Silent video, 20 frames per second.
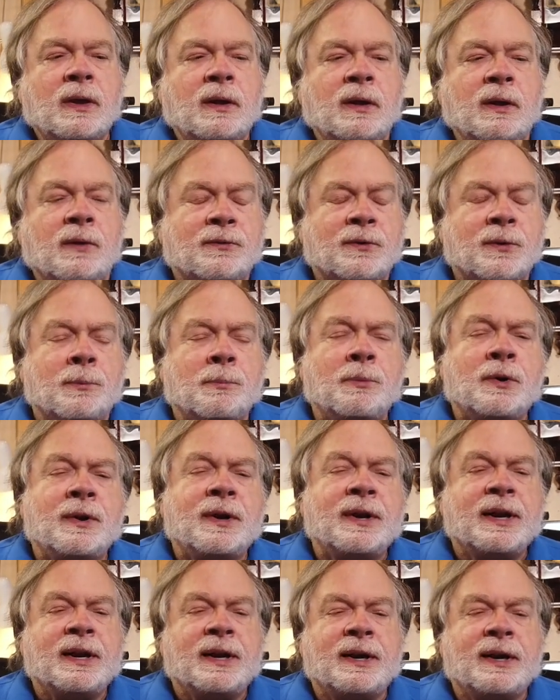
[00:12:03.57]
if you're
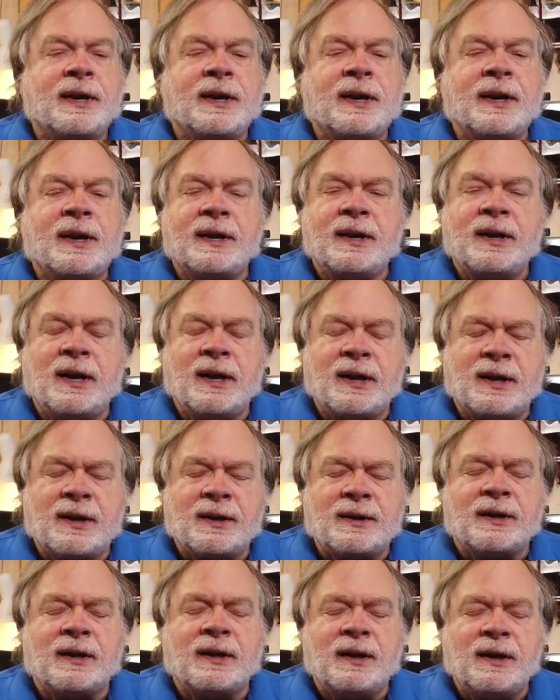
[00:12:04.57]
putting it in an,
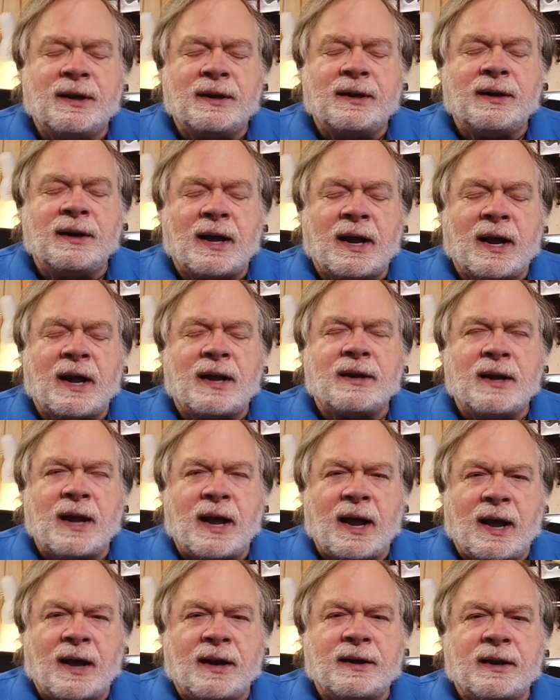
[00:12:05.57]
it in an
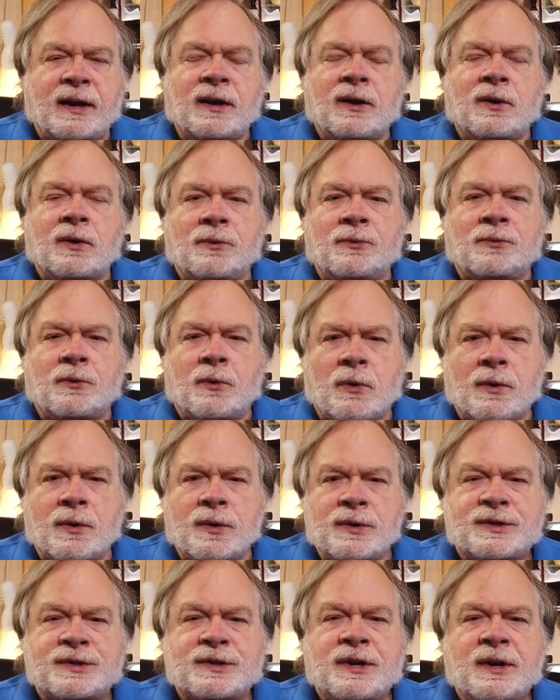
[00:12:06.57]
attic, of
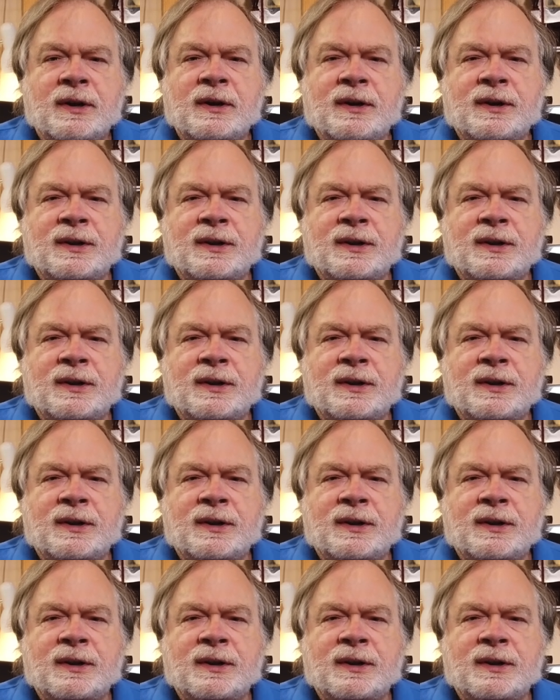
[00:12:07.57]
course,